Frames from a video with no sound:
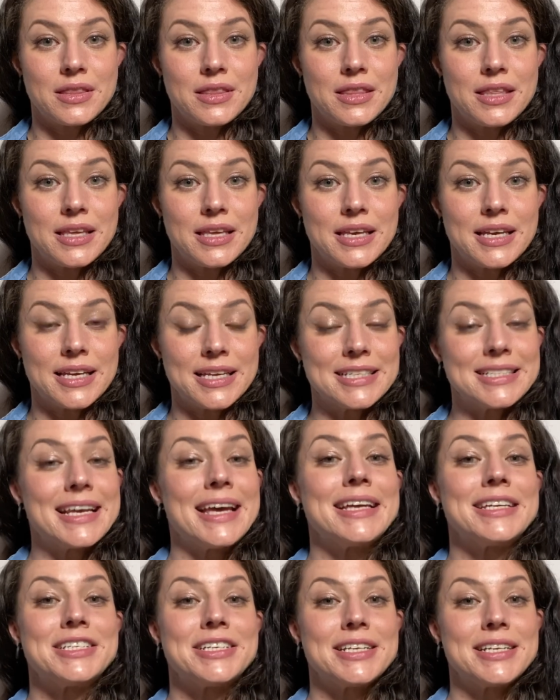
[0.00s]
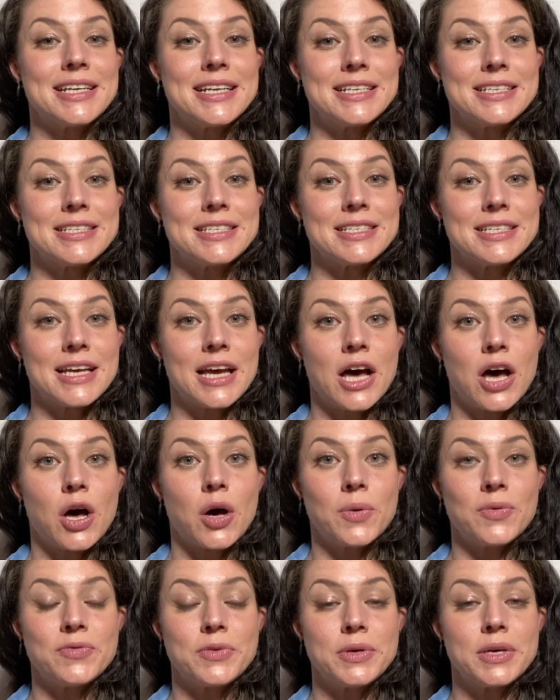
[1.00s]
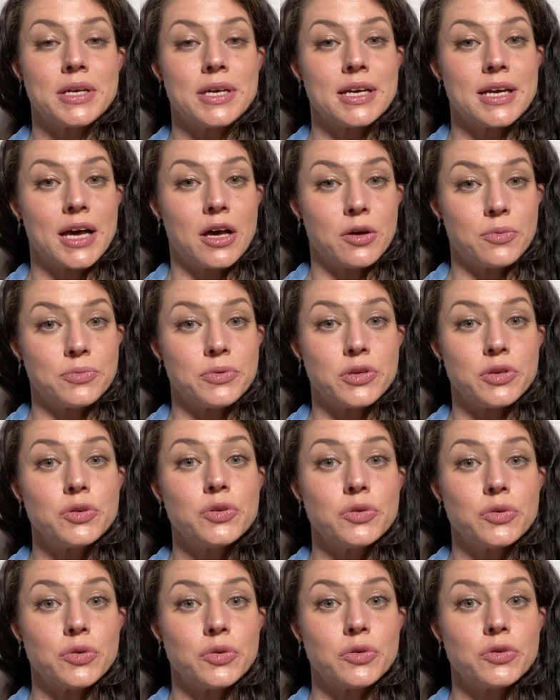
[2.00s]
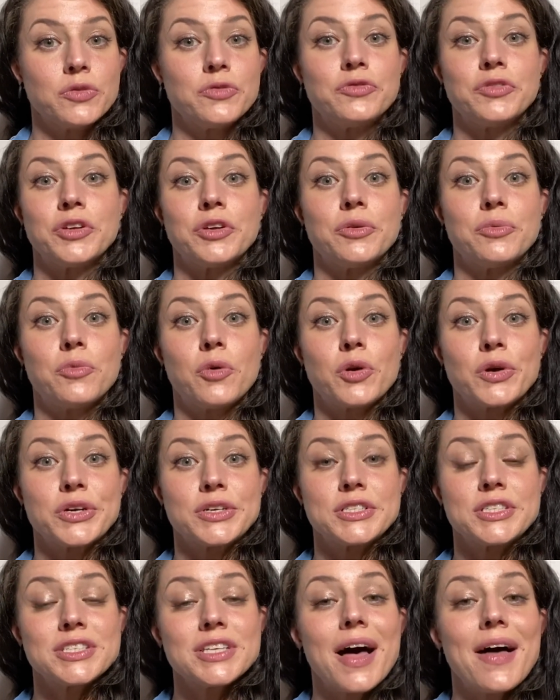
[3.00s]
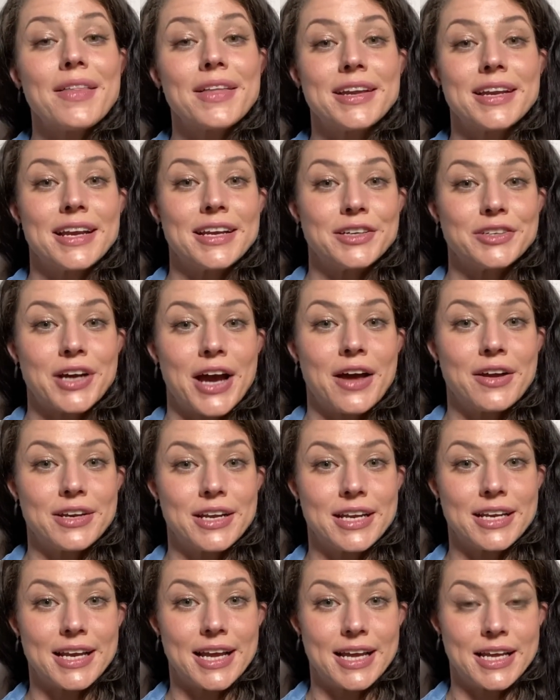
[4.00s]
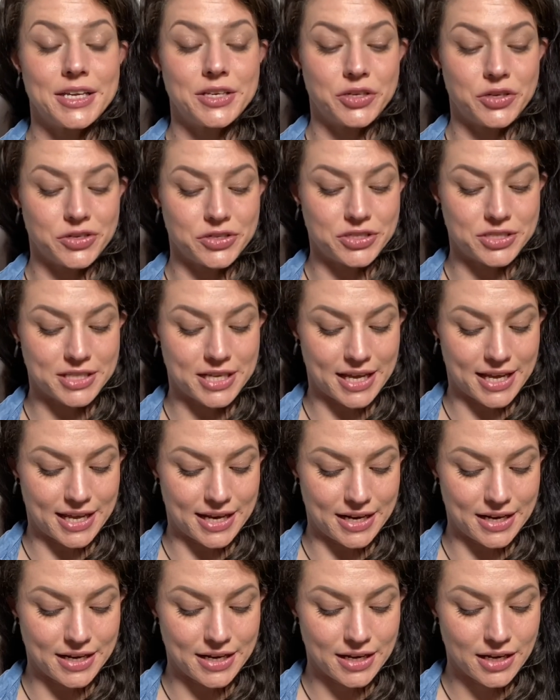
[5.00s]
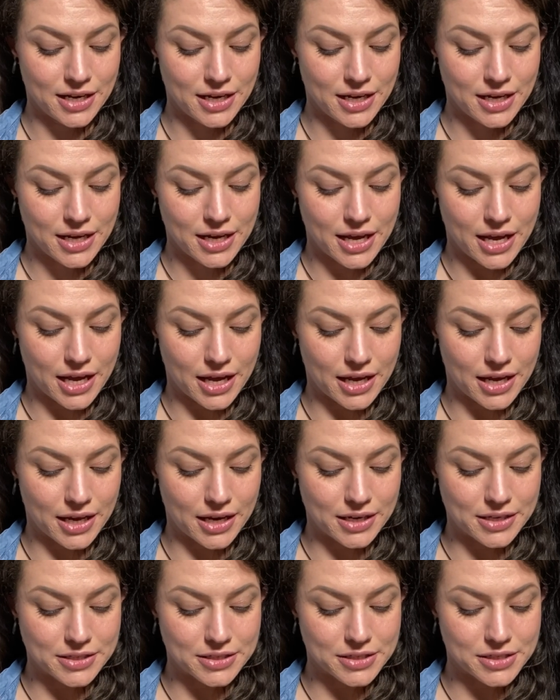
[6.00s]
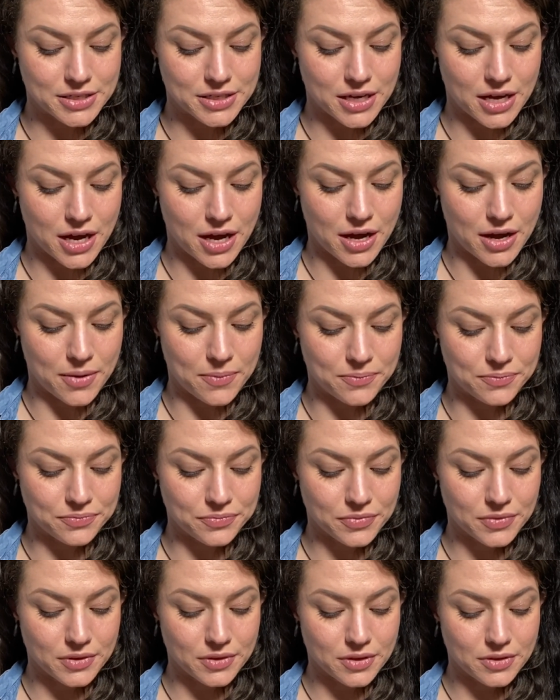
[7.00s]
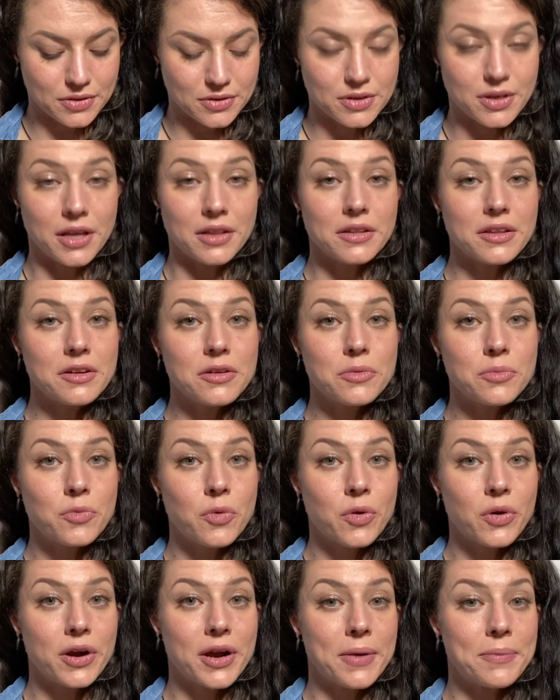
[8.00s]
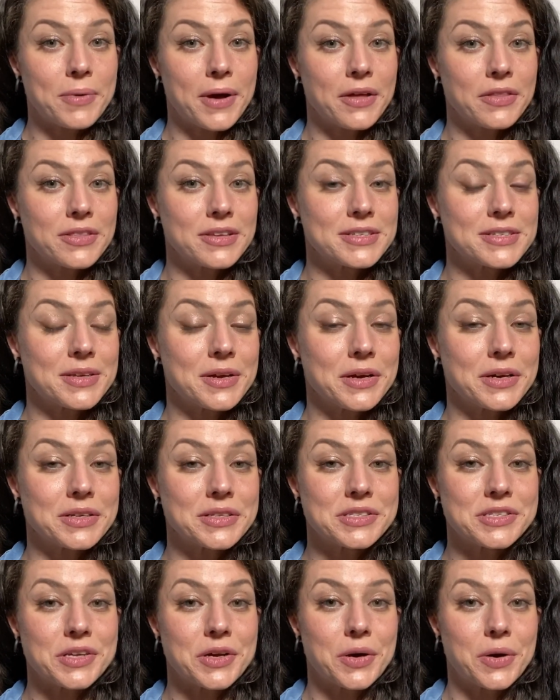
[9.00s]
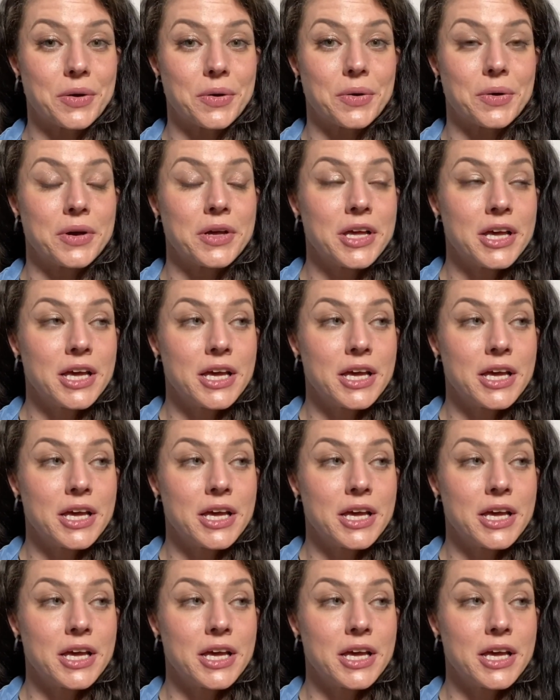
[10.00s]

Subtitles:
the intention is to help you feel more solid and grounded in your skin. And a little more about the song. So